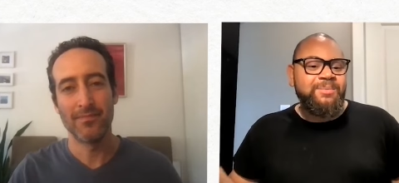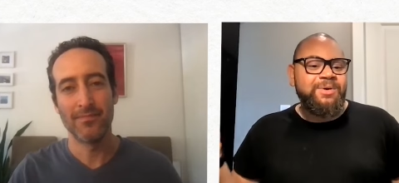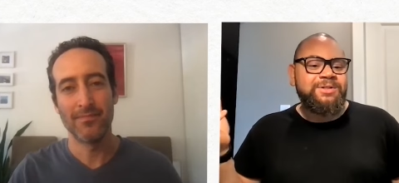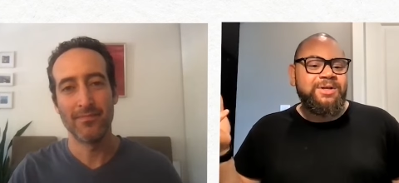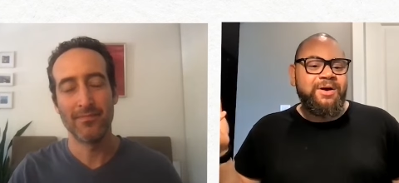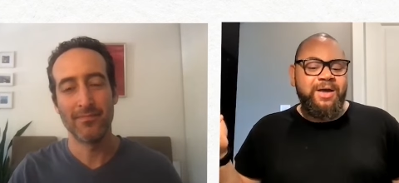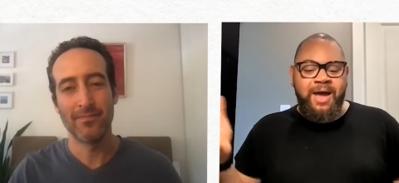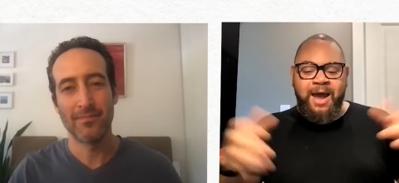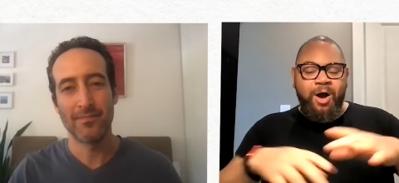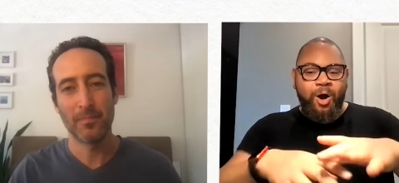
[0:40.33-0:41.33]
Speaker 1: was
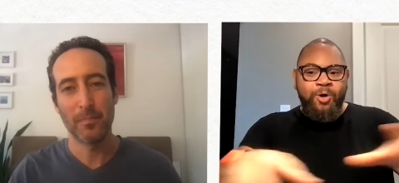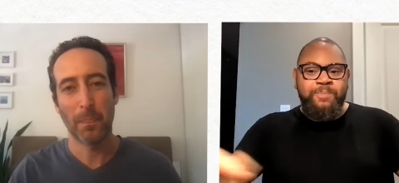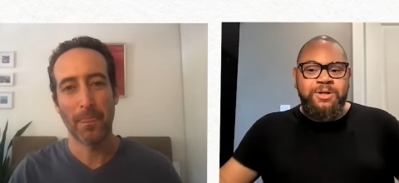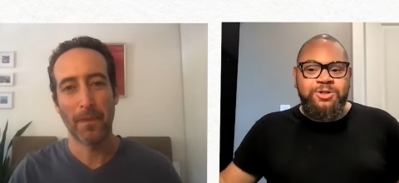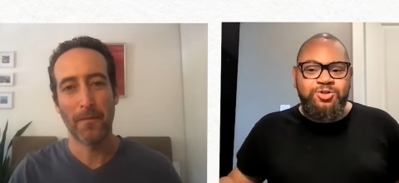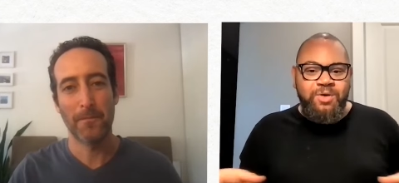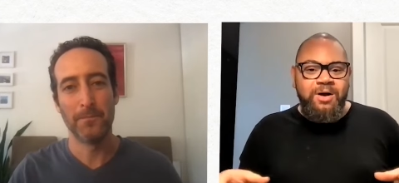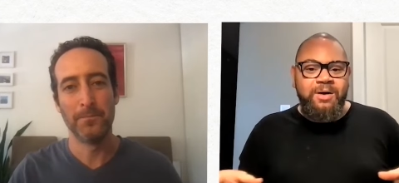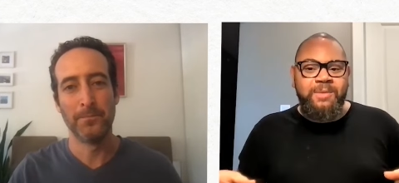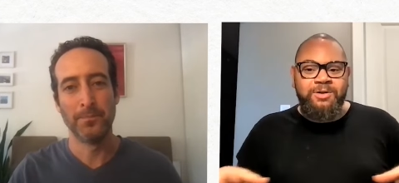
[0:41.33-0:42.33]
had an open
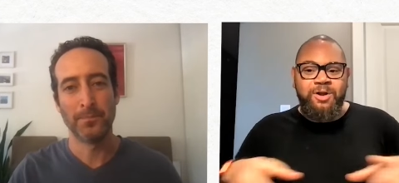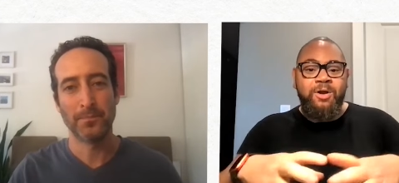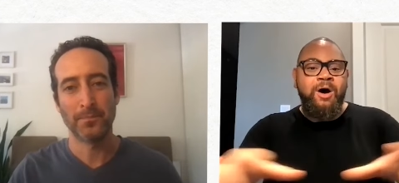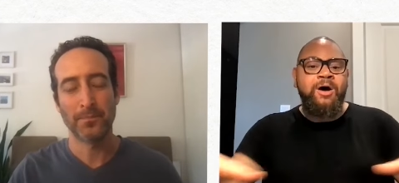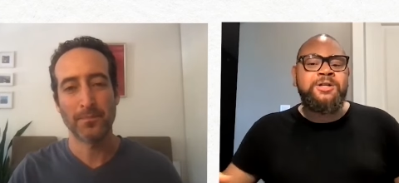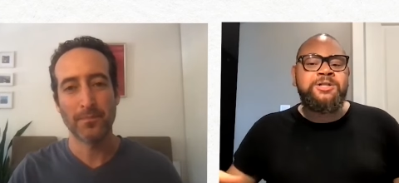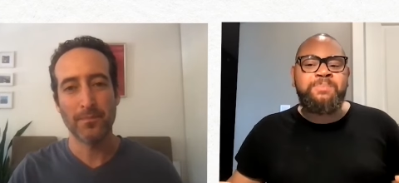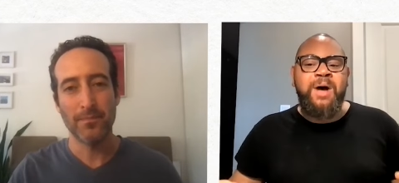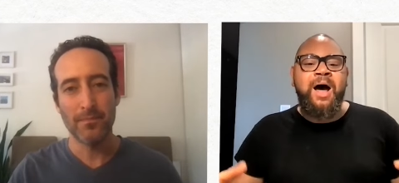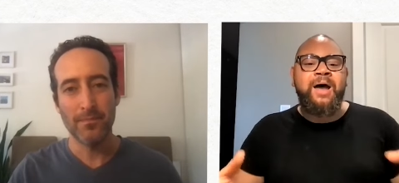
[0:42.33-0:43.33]
drum, a
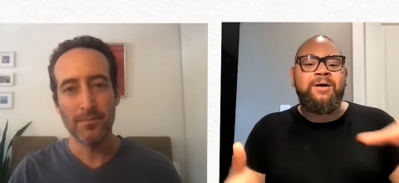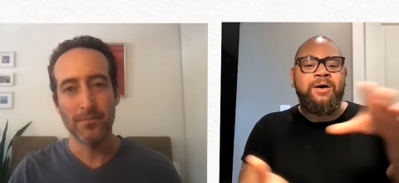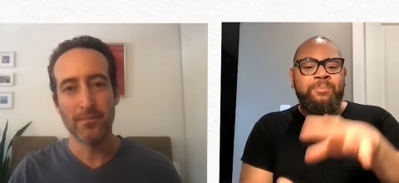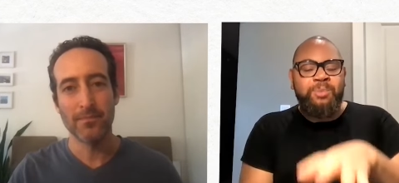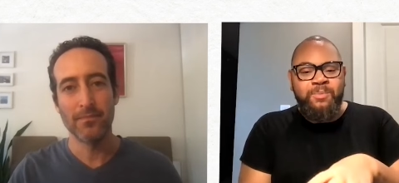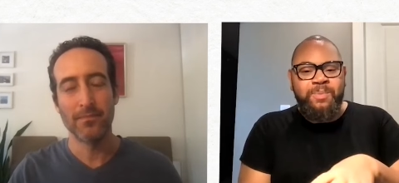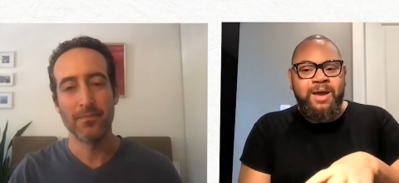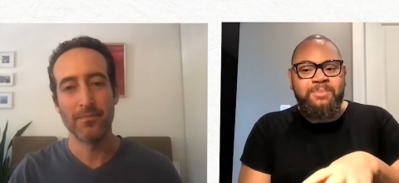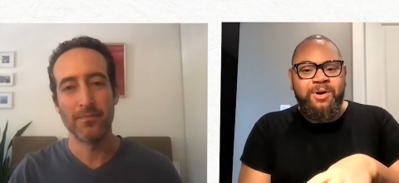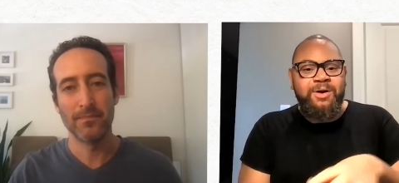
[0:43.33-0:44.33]
large pot on a
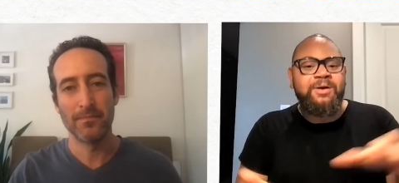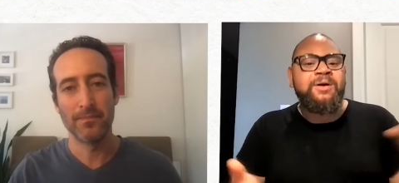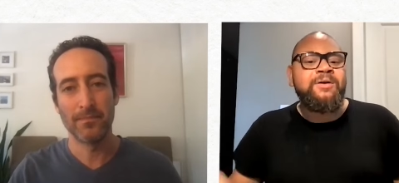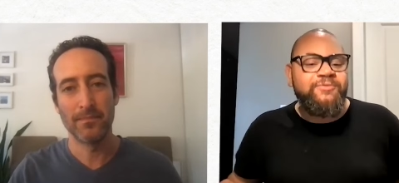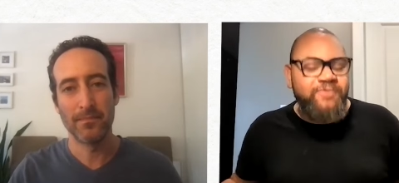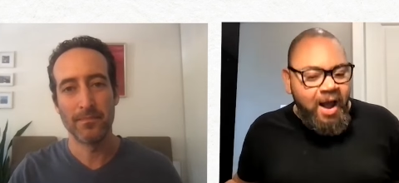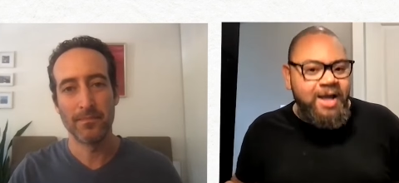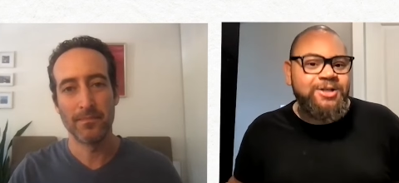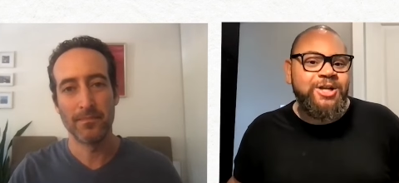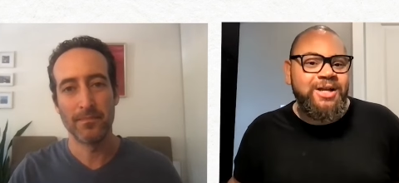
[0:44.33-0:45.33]
propane burner,
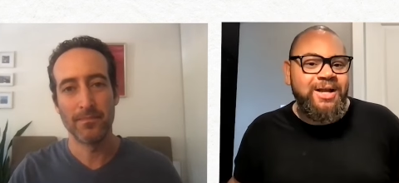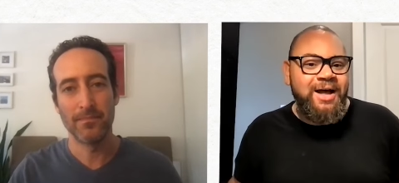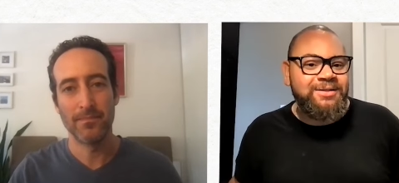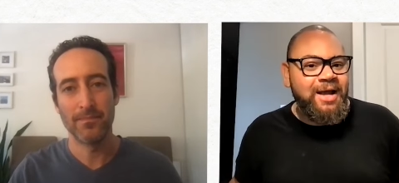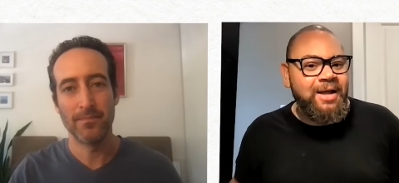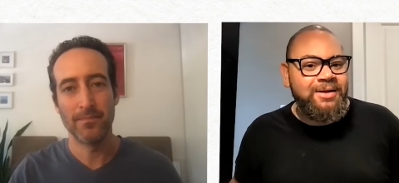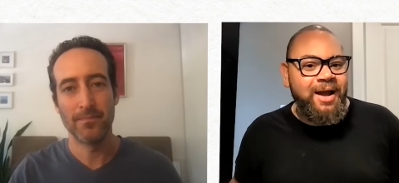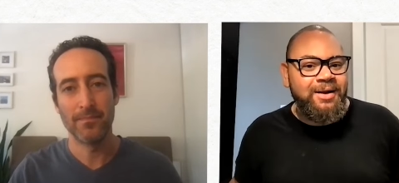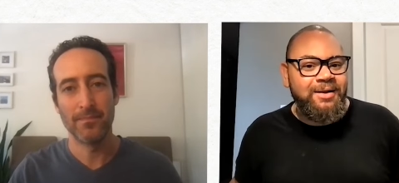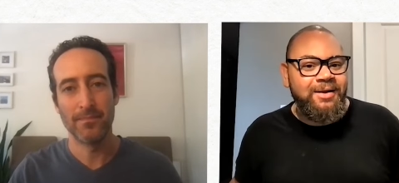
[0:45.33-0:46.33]
frying chicken outside the
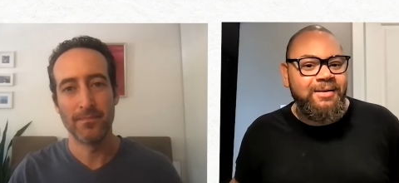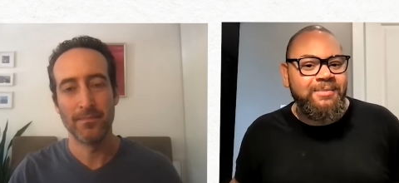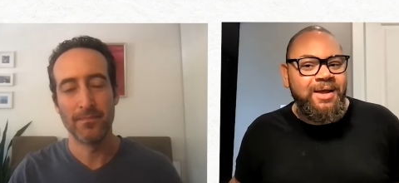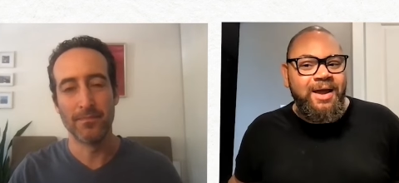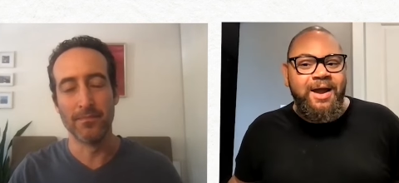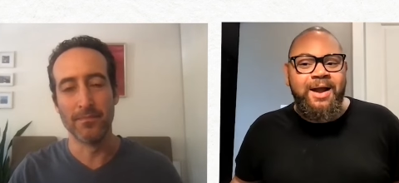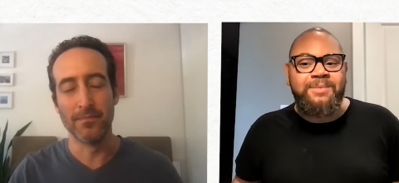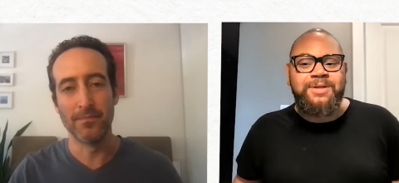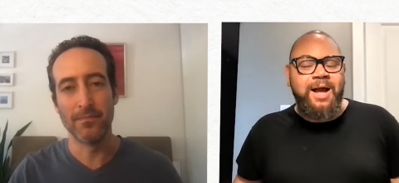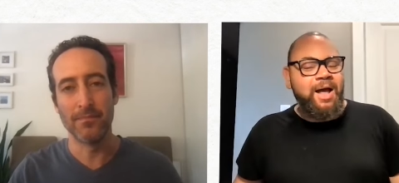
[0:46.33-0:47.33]
nightclub. Mm-hmm. And I
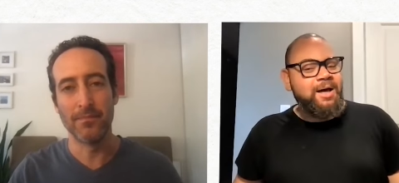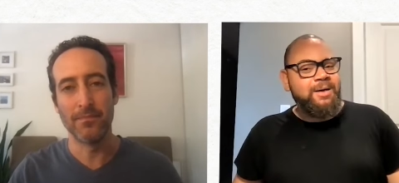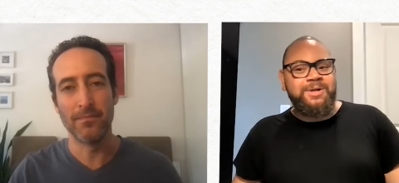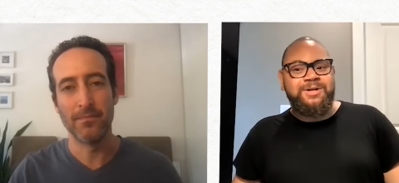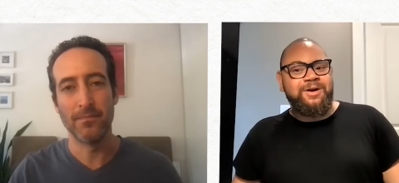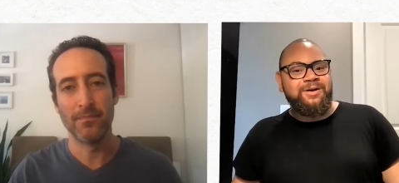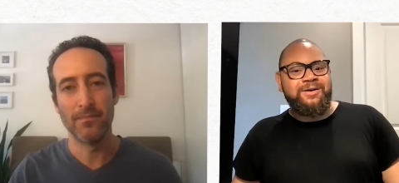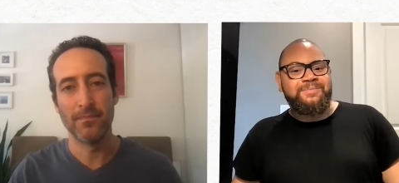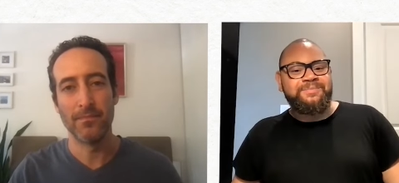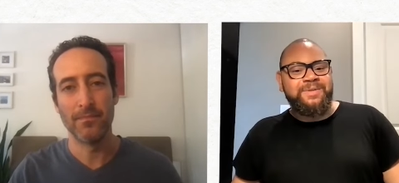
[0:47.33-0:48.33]
was like, I'll be
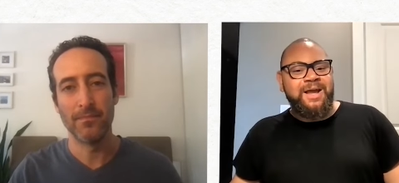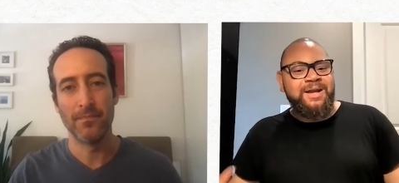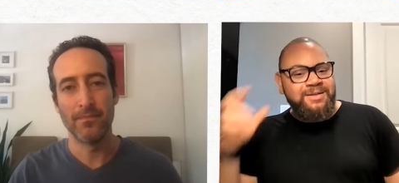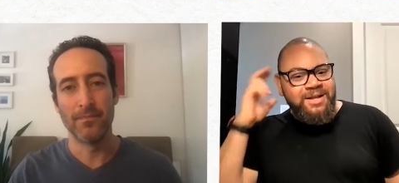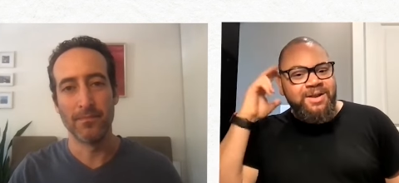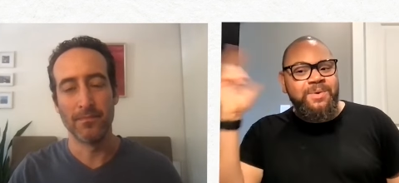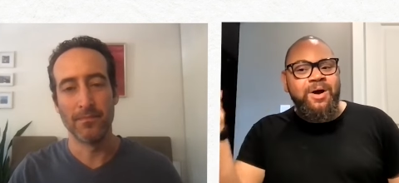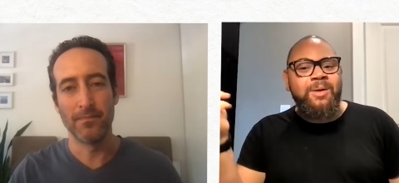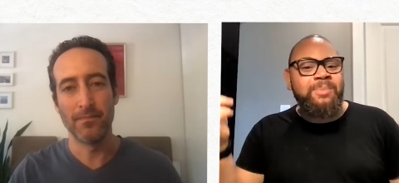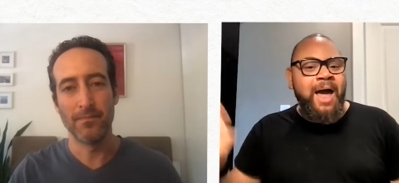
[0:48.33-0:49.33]
darned. And then here we
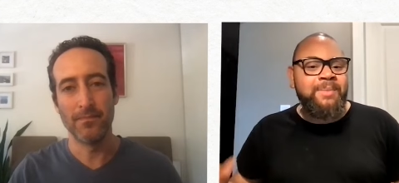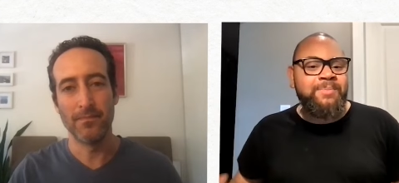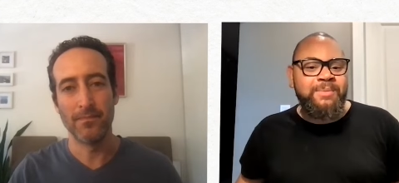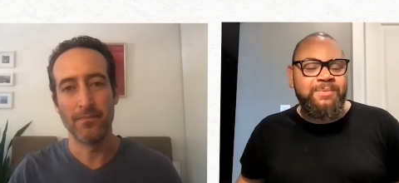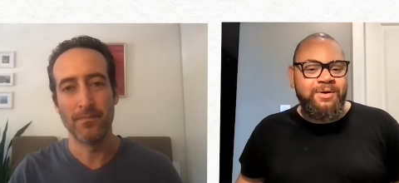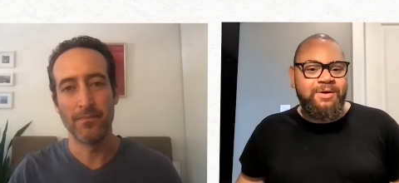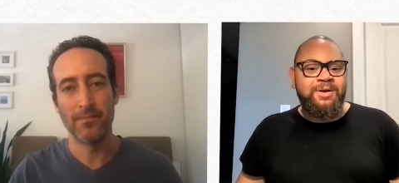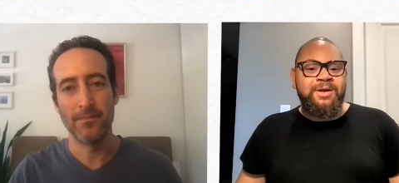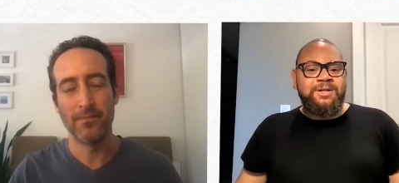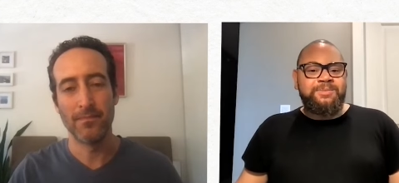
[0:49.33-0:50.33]
are, black people
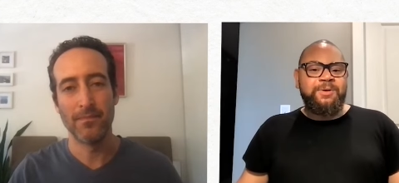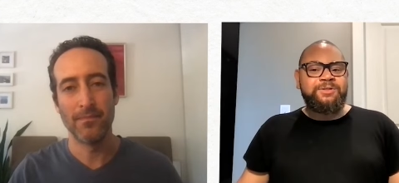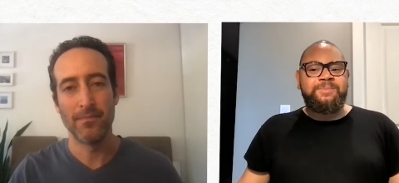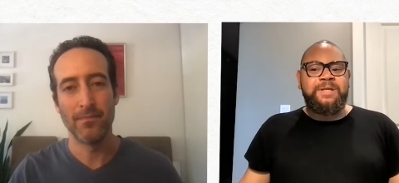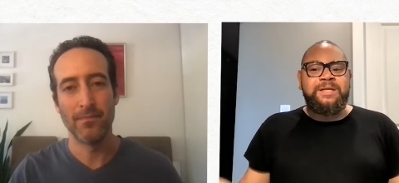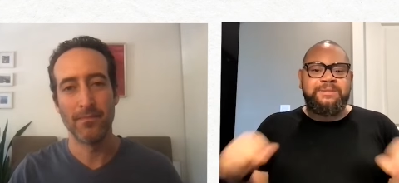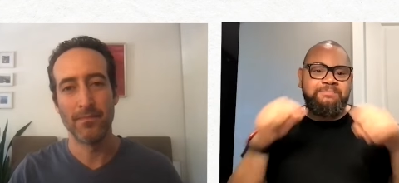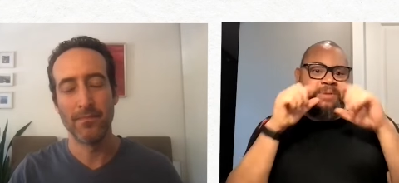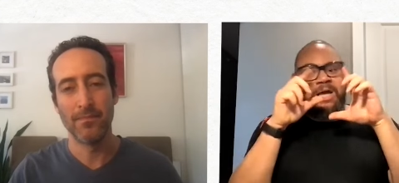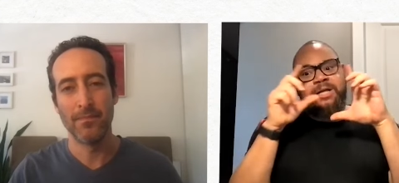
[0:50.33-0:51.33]
are supposed to be these
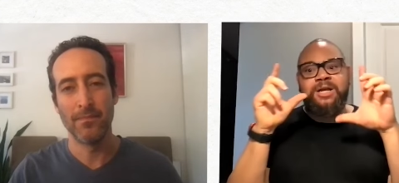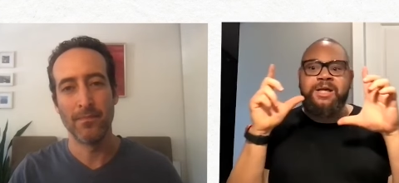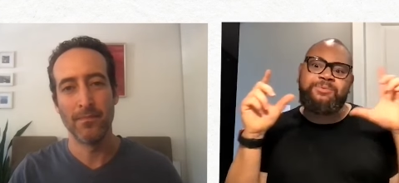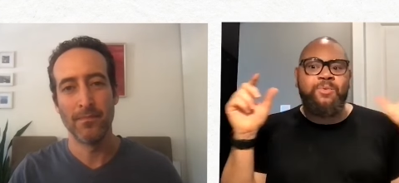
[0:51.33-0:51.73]
big lip,